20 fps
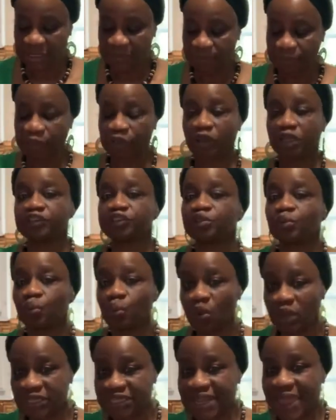because you
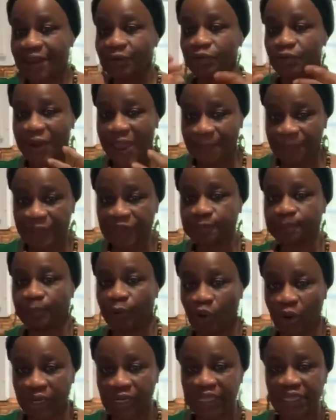want that rapid
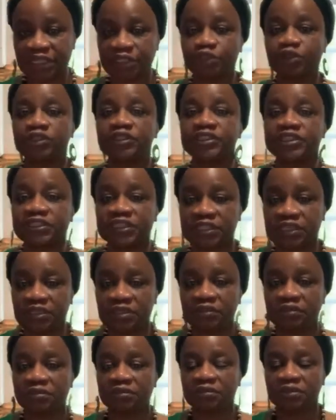boiling to
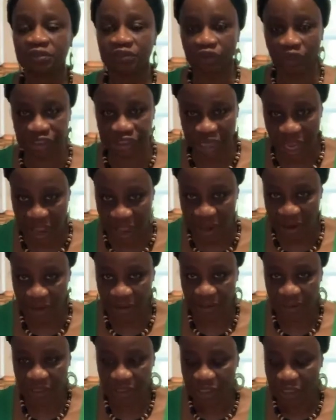seal your jar.
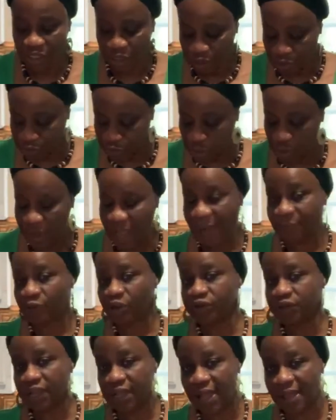So I'm
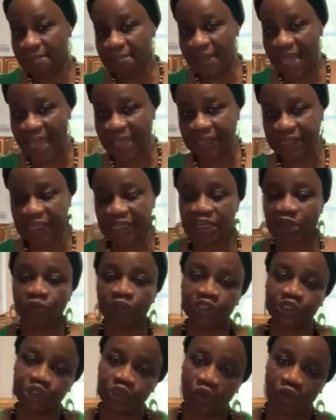going to come back and I will
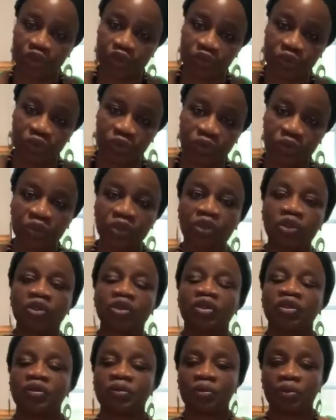show you
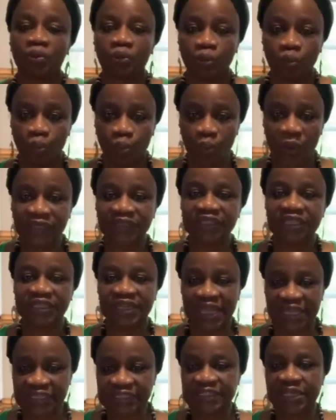what the
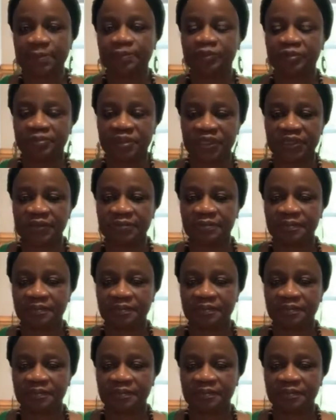next step would be.